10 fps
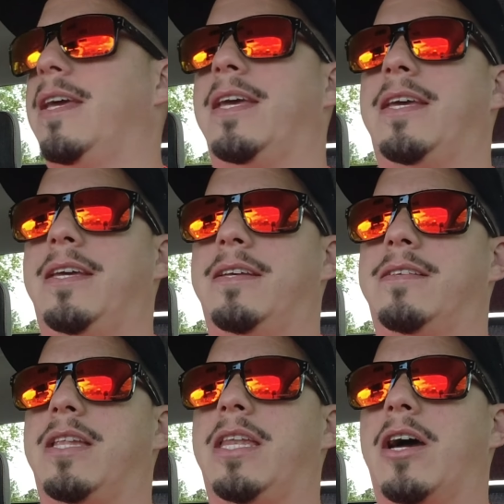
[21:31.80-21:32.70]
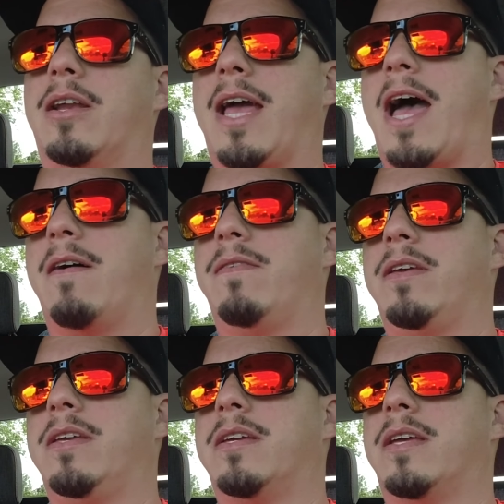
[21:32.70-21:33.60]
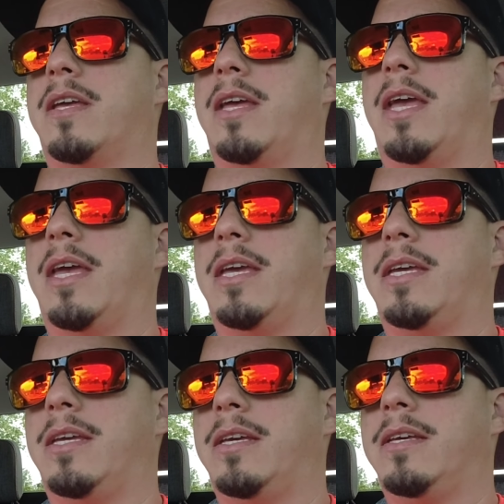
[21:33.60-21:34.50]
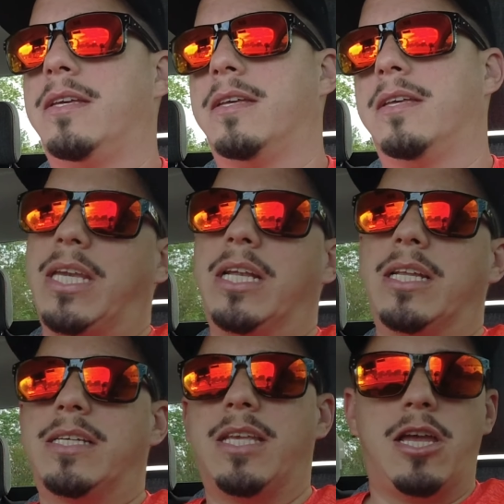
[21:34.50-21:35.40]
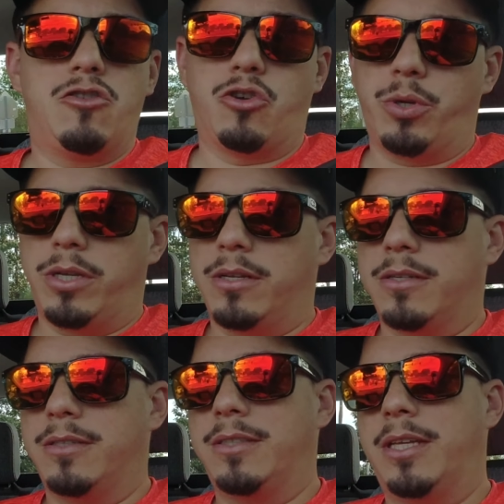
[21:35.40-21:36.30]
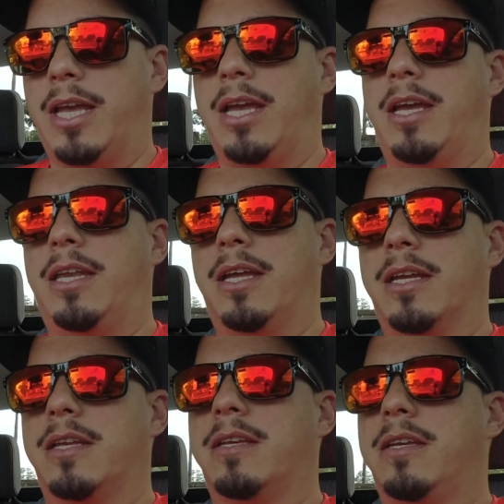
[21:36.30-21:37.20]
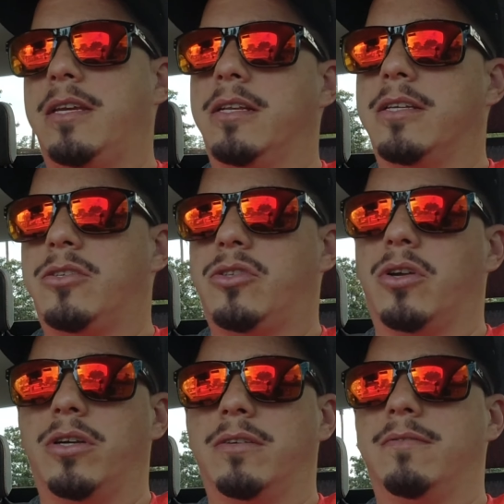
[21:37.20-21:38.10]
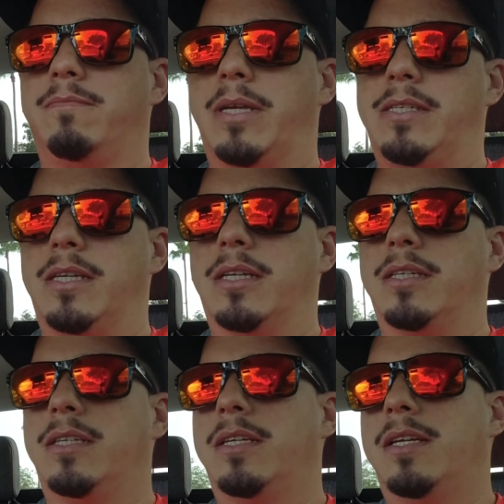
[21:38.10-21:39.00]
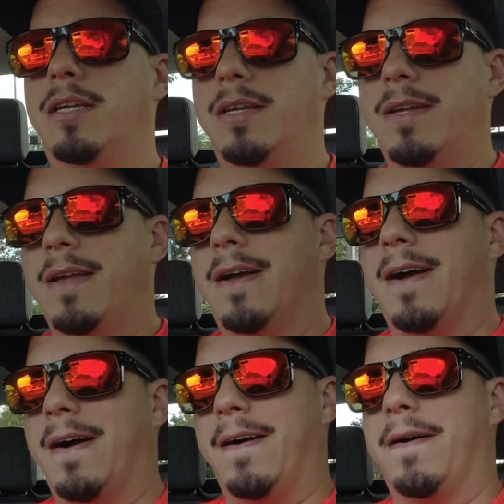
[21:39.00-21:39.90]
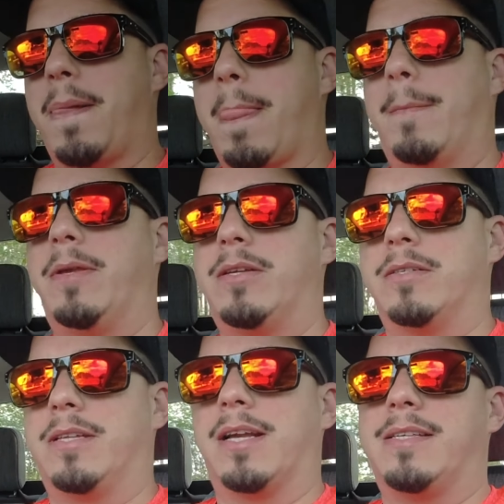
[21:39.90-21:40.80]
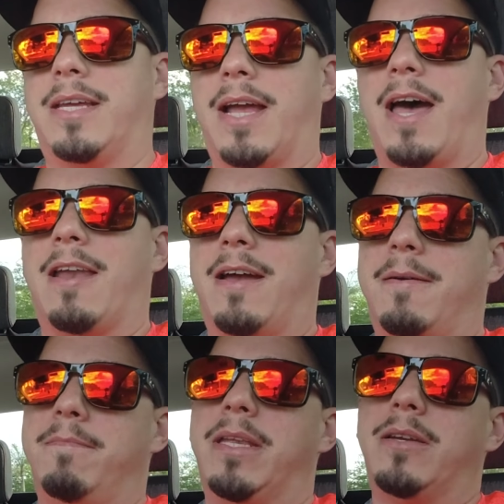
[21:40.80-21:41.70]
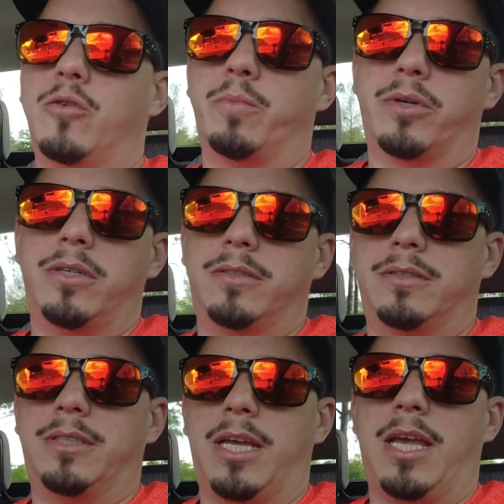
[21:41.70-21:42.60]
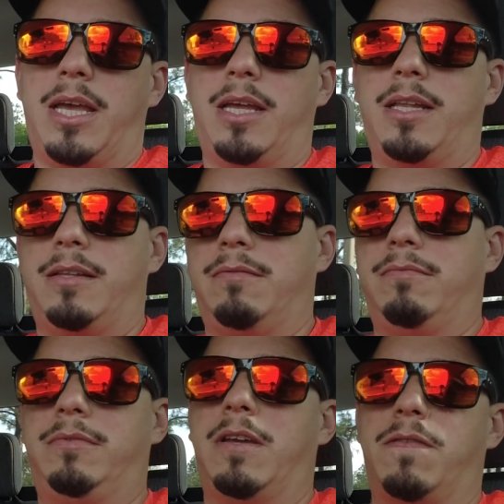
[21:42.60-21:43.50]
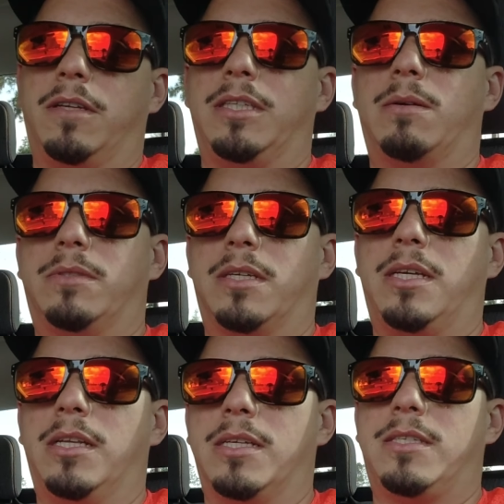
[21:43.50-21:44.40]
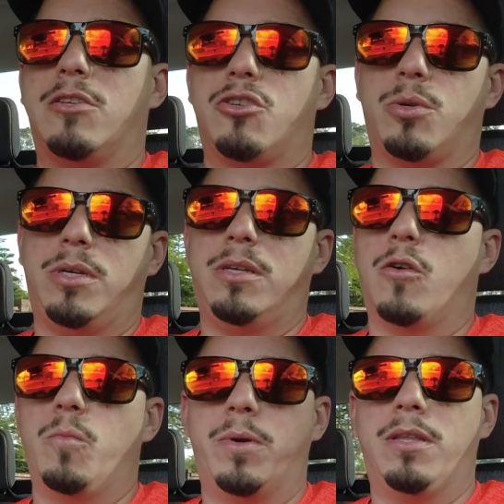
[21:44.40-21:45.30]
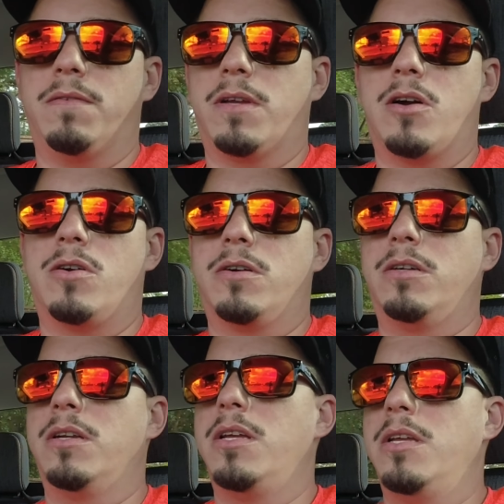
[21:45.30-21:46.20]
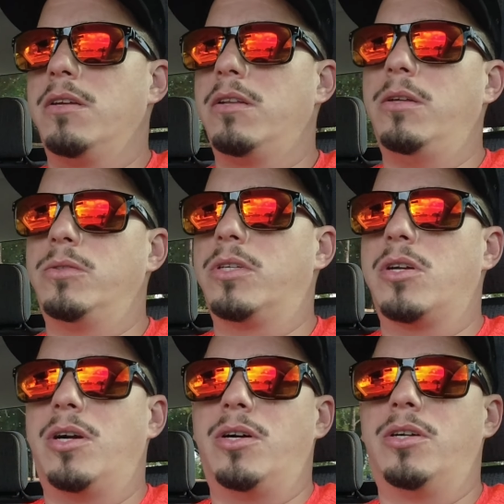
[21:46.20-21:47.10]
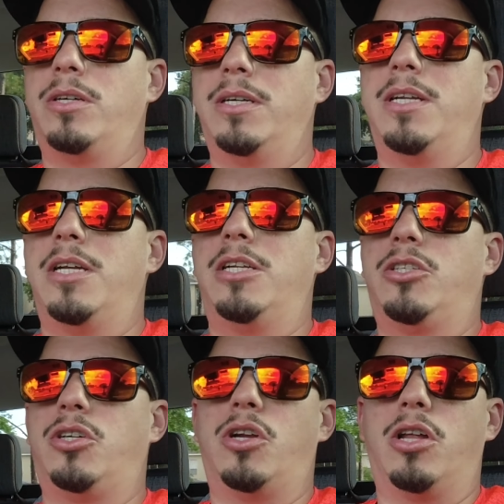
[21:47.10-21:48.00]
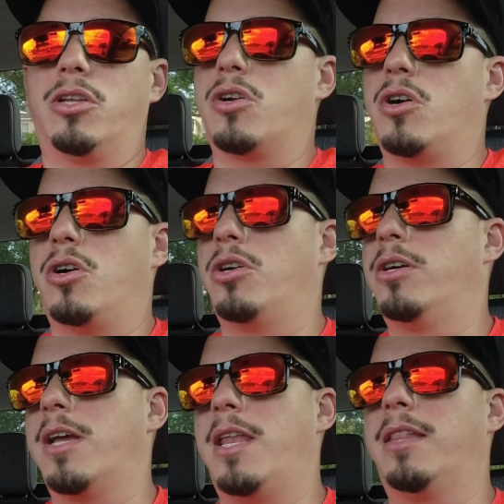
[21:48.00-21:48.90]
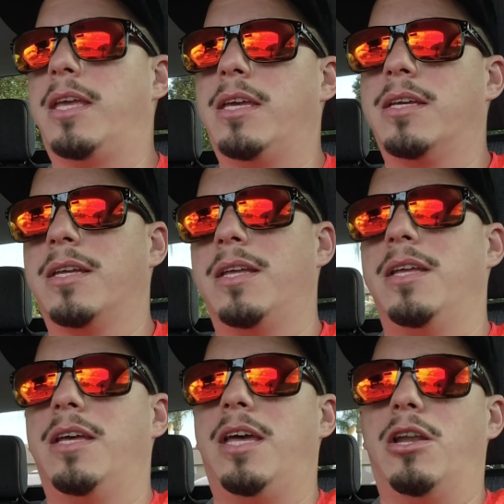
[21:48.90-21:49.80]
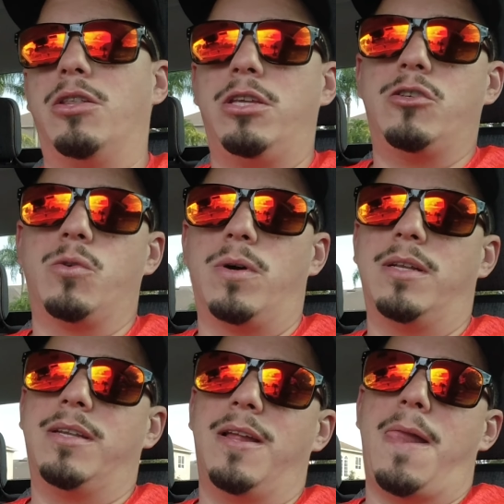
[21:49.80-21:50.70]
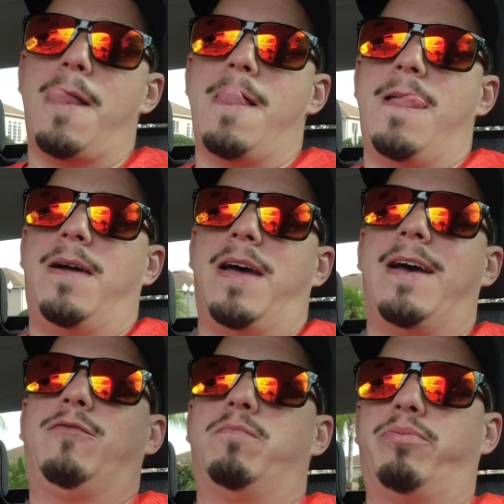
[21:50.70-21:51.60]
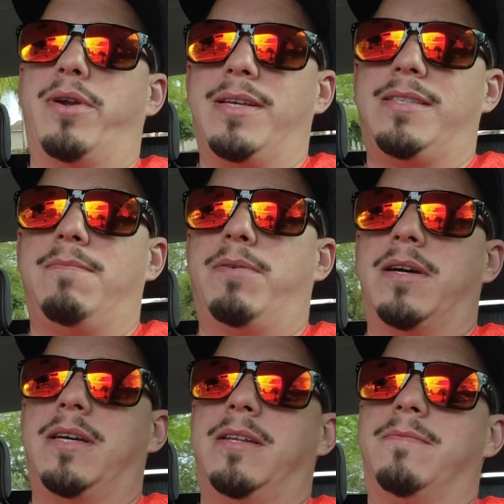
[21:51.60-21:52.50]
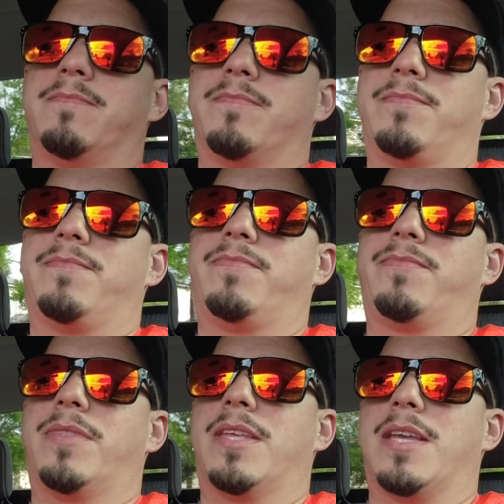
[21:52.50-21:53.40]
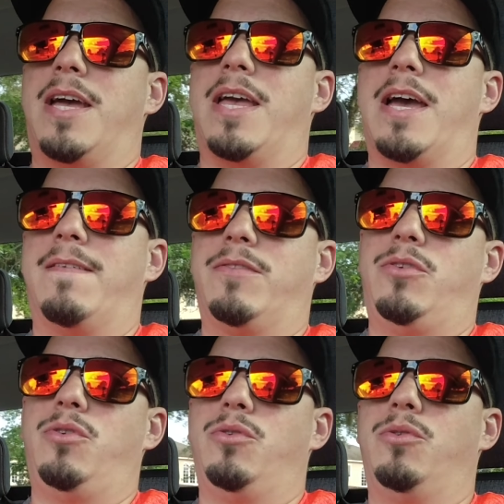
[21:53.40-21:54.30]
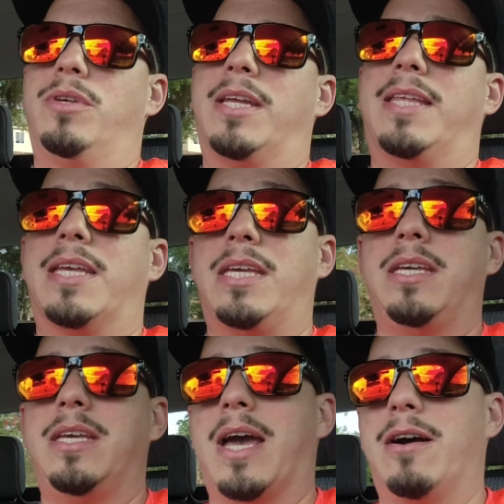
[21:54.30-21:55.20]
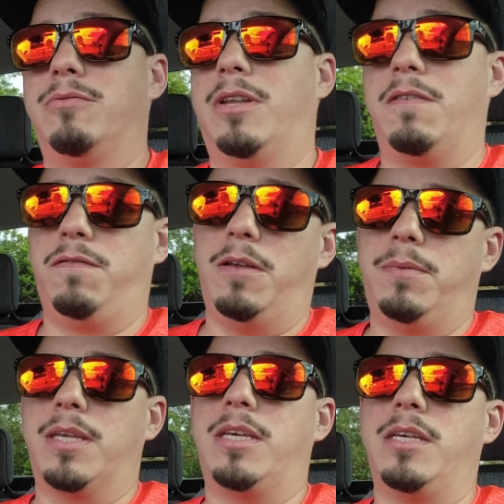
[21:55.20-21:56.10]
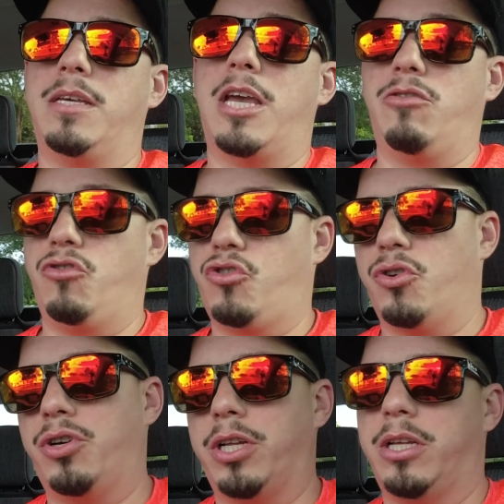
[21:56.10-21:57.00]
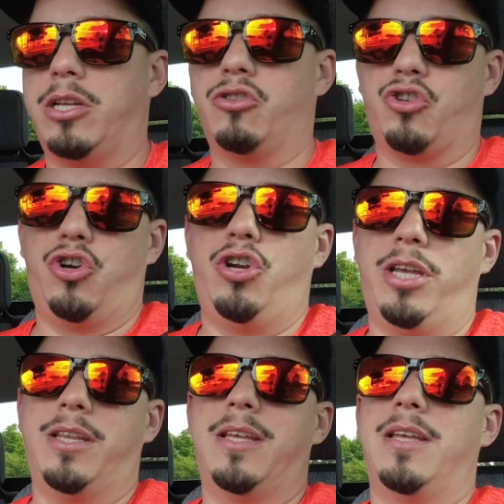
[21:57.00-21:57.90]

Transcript: is not having a keyless entry and a keyless start basically uh, because like I said I had a Mini Cooper and definitely that was a keyless entry open the car close the car turn on the car kind of thing and on this one I have to press the button I have to get the key out like flip the key insert it and turn it